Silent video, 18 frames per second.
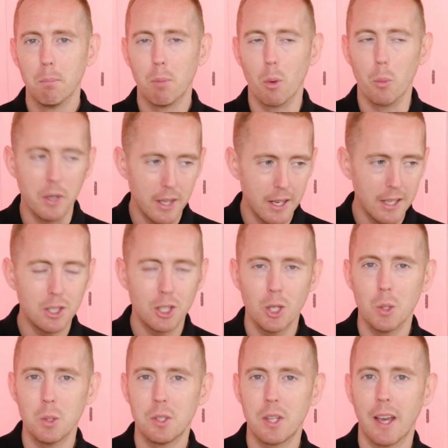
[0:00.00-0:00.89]
But we need
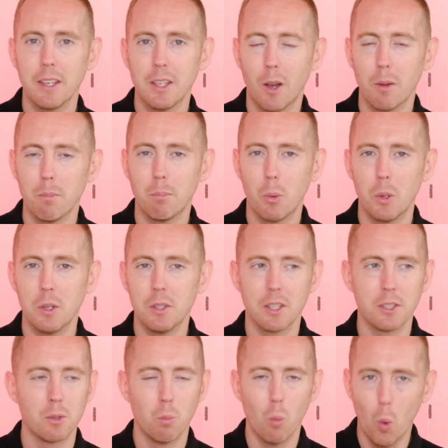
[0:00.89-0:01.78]
to use that Young Boys
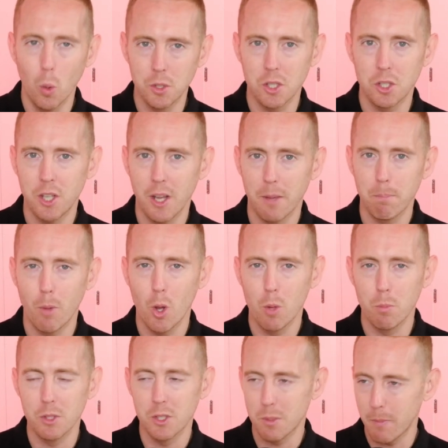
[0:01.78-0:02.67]
as a watershed
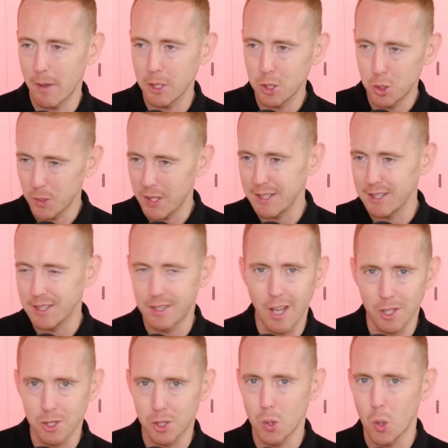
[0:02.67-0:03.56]
moment to make sure that
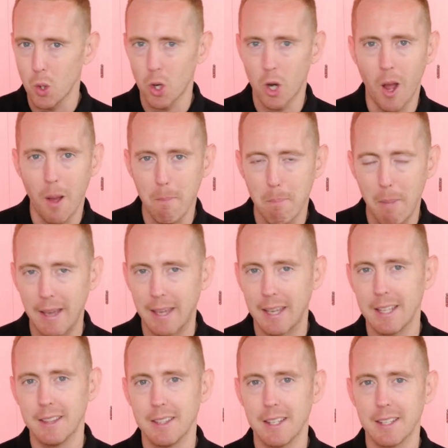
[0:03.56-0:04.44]
does not come
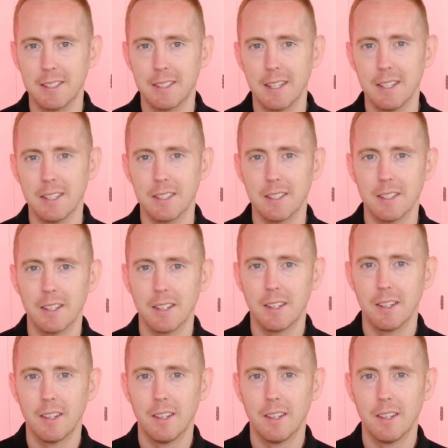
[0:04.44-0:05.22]
back in this season.